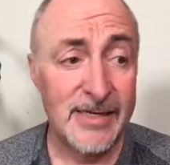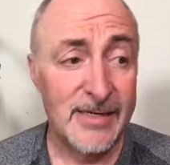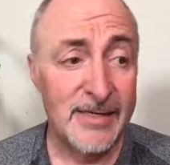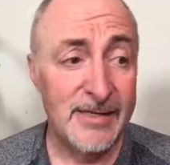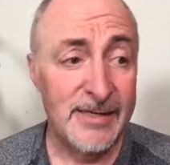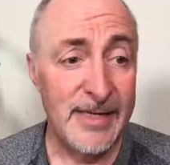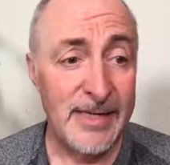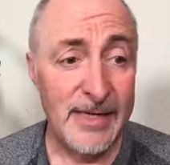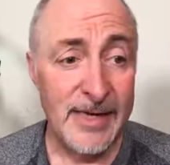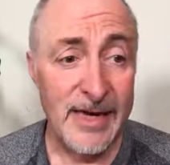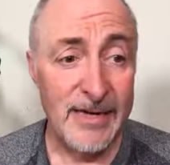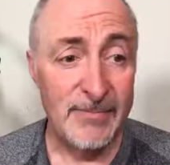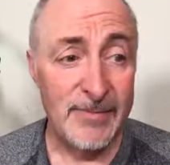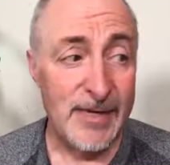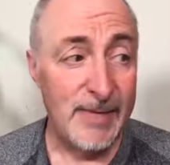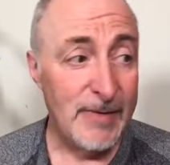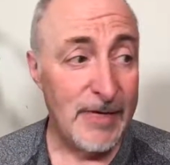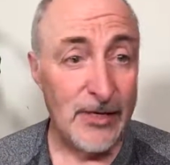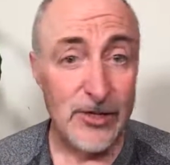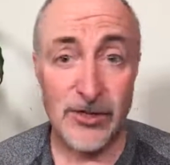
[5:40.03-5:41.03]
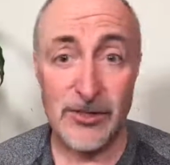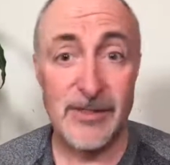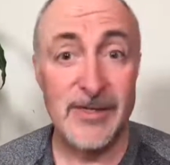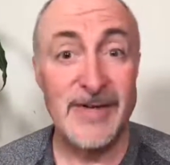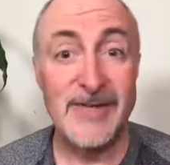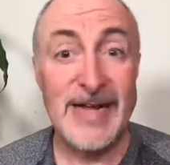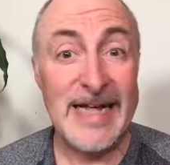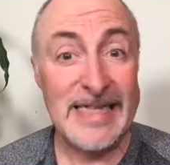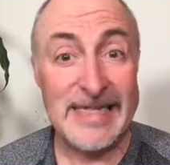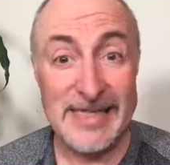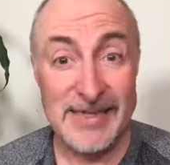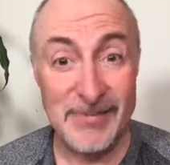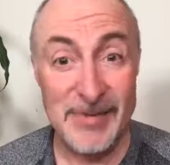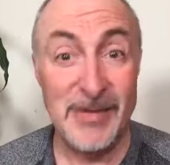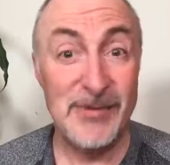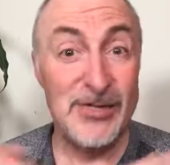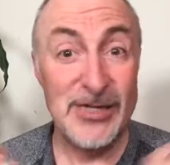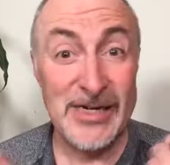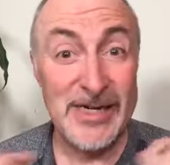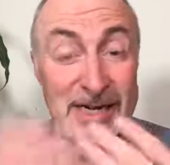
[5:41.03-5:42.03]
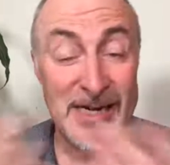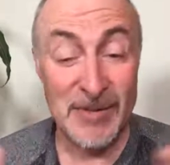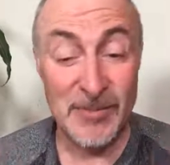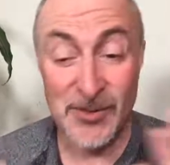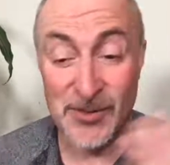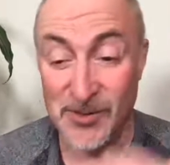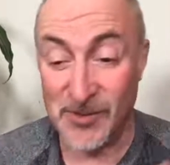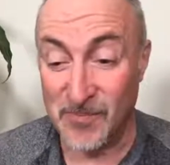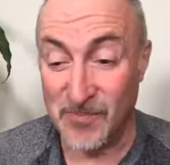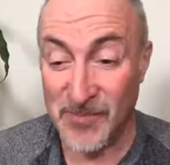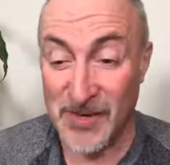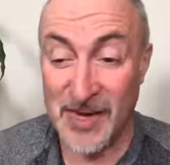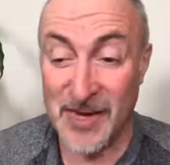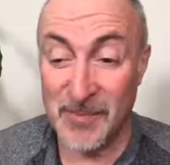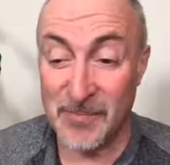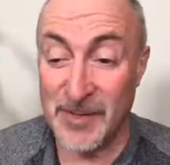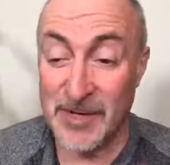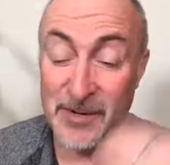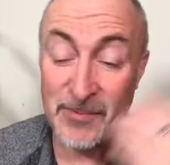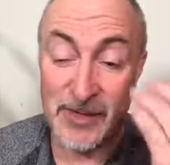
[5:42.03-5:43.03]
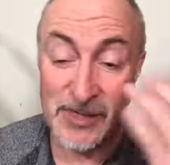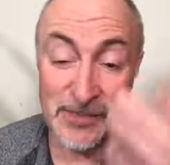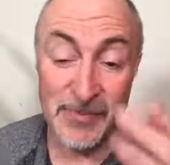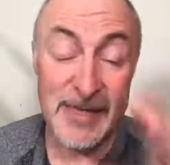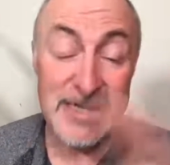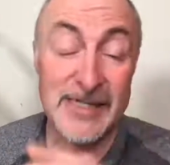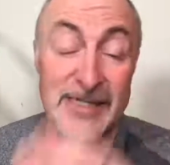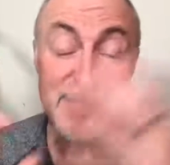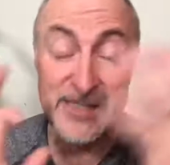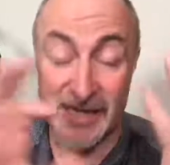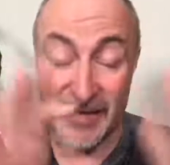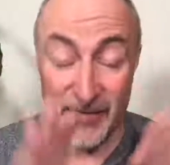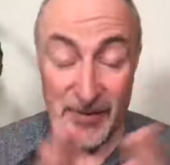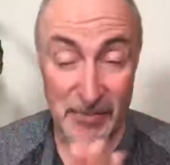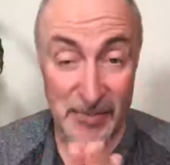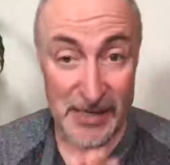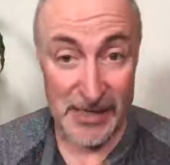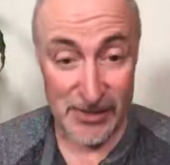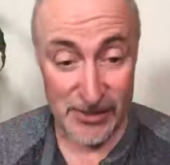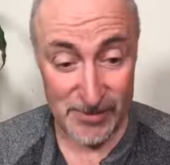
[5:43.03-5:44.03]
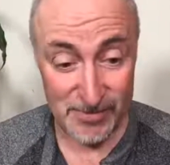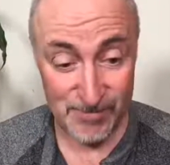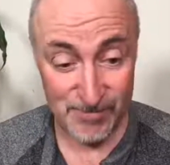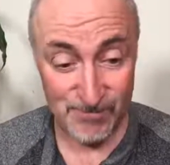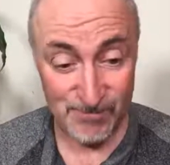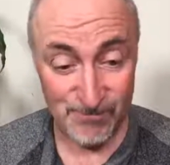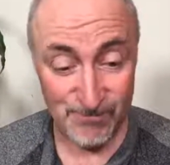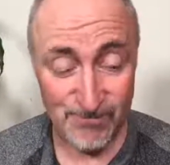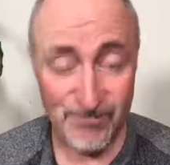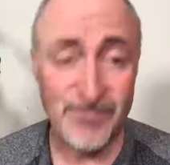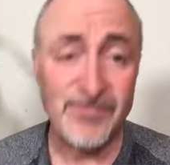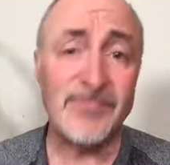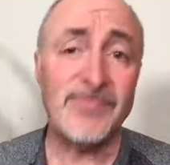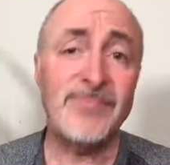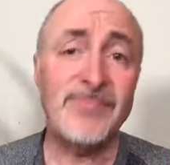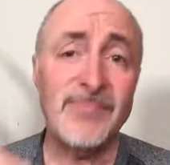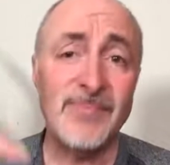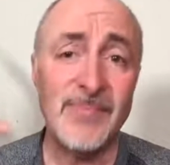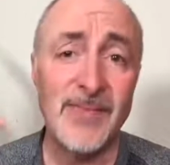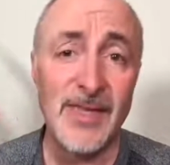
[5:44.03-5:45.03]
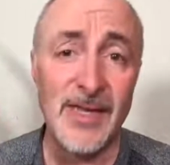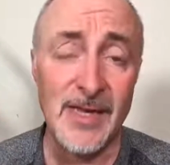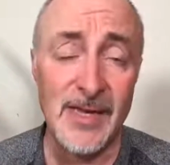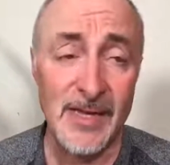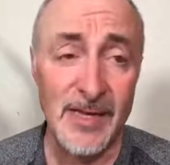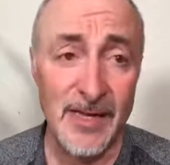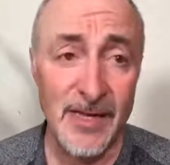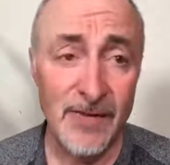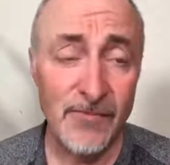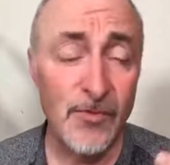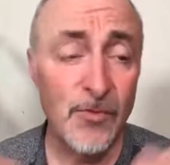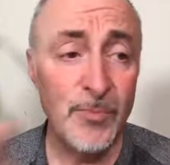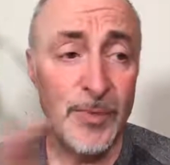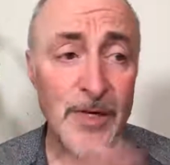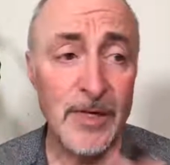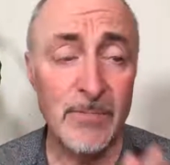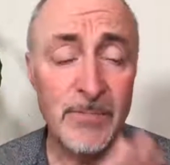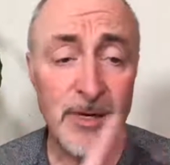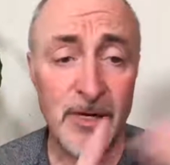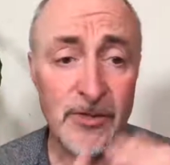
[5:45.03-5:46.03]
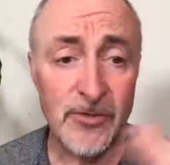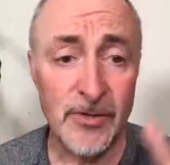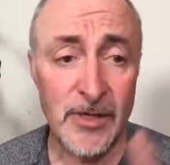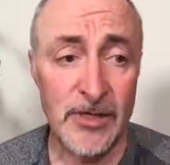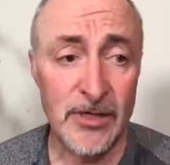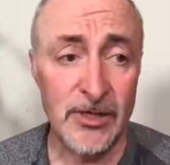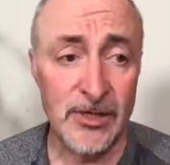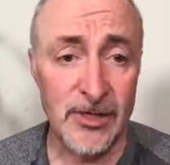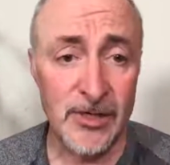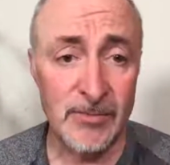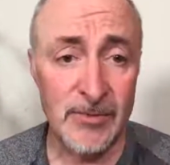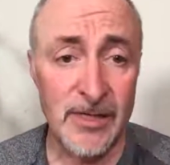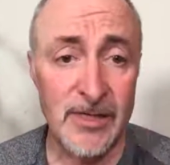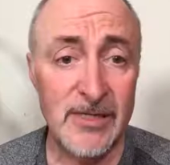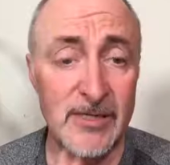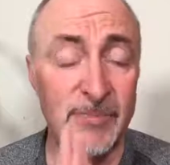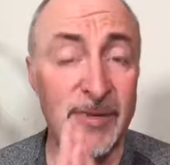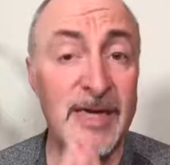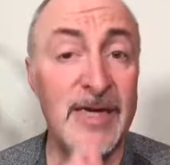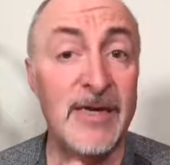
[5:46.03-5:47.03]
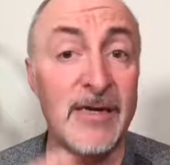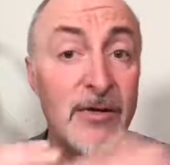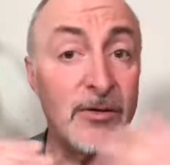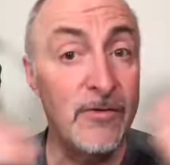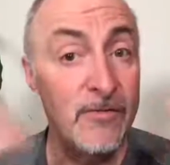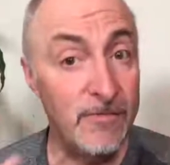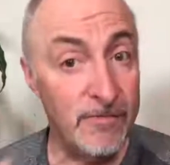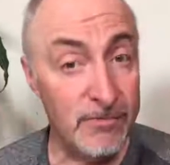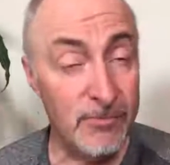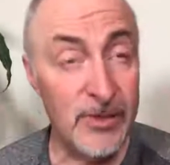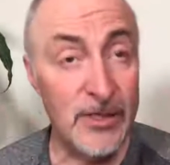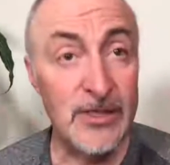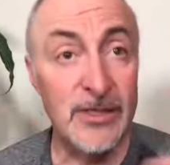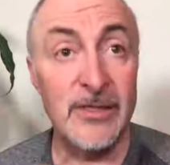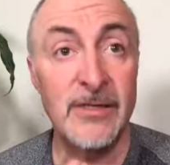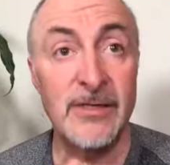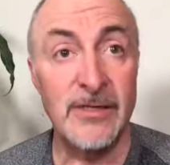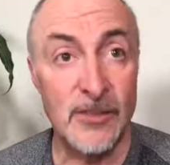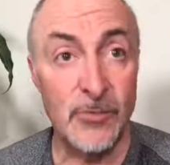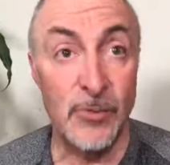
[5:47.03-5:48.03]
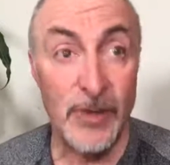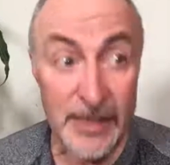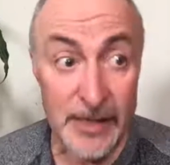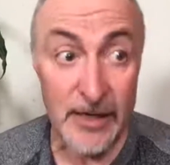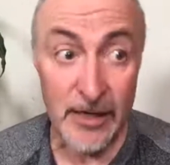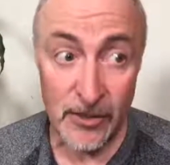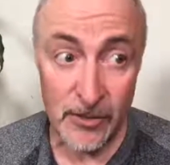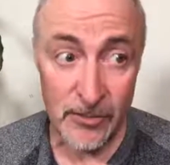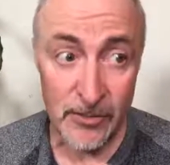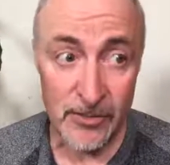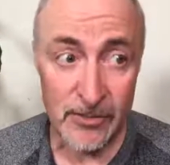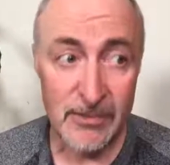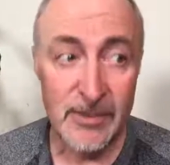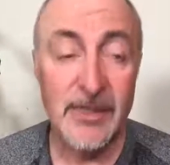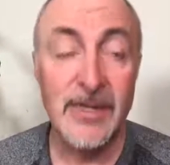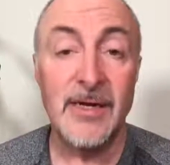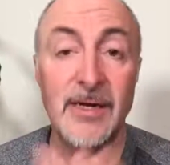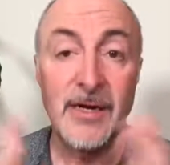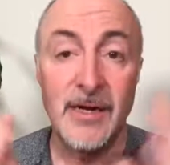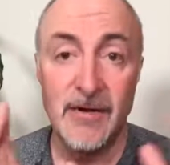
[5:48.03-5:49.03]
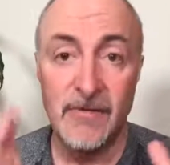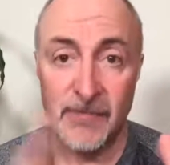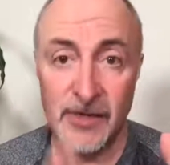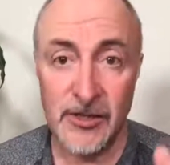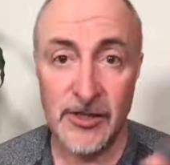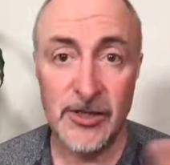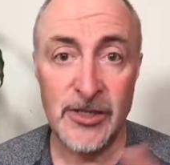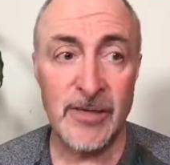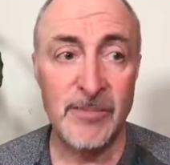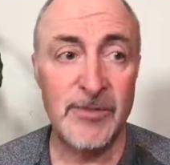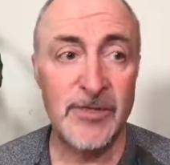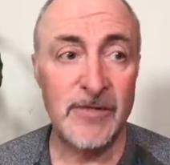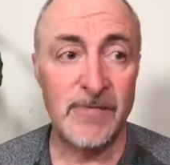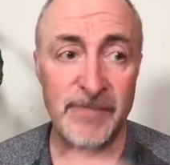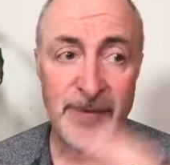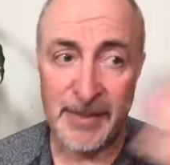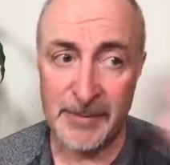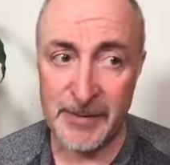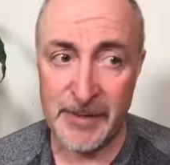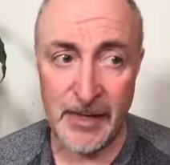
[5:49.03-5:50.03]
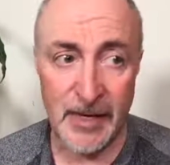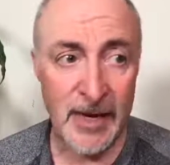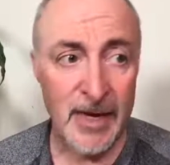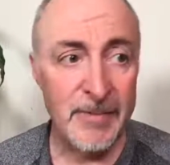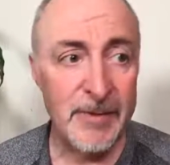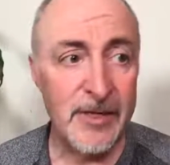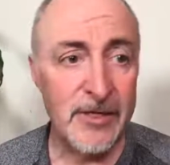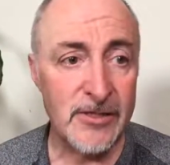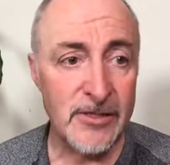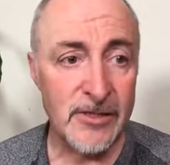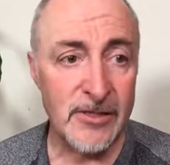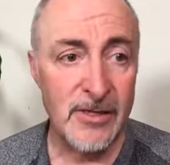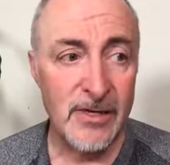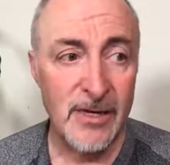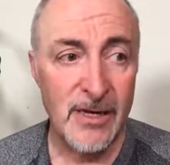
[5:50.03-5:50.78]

Then again, maybe I shouldn't even edit it. Maybe I should let it come through. But anyway, so back to this giving piece. If you've been in past relationships, and this may include, well, this will include friendships, family dynamics,